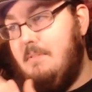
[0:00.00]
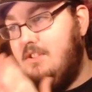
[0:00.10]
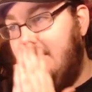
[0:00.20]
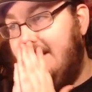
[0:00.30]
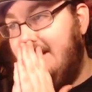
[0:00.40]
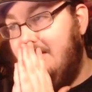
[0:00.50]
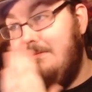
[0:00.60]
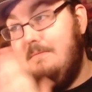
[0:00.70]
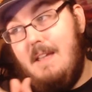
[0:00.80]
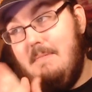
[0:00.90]
double screen.
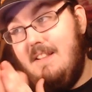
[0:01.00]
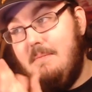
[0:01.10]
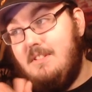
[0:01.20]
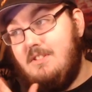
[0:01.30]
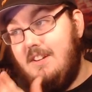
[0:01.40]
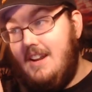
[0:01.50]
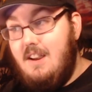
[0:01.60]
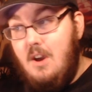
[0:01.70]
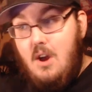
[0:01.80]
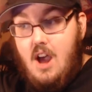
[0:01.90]
Maybe double screen
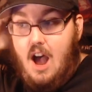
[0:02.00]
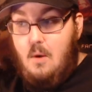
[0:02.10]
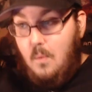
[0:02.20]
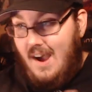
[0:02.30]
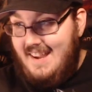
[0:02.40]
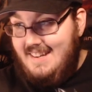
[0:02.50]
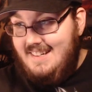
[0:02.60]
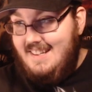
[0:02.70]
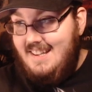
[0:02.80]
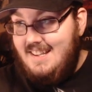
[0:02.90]
crack. A
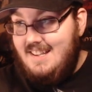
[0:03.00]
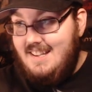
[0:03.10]
one...